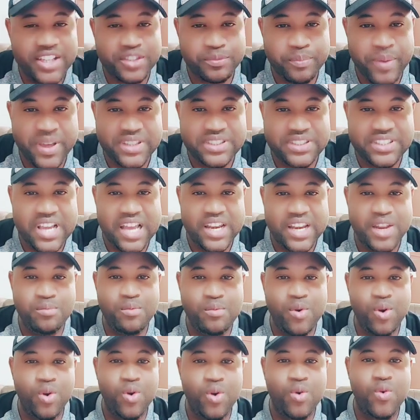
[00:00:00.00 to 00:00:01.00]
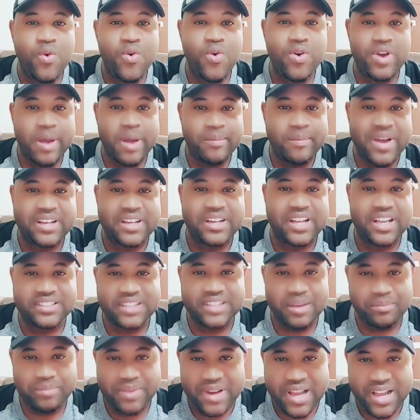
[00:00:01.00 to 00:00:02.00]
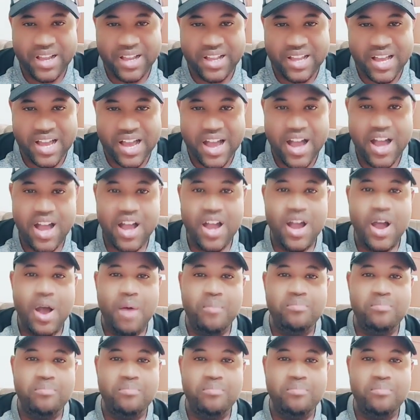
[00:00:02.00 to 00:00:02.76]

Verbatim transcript: especially Morocco, Rabat, Casablanca,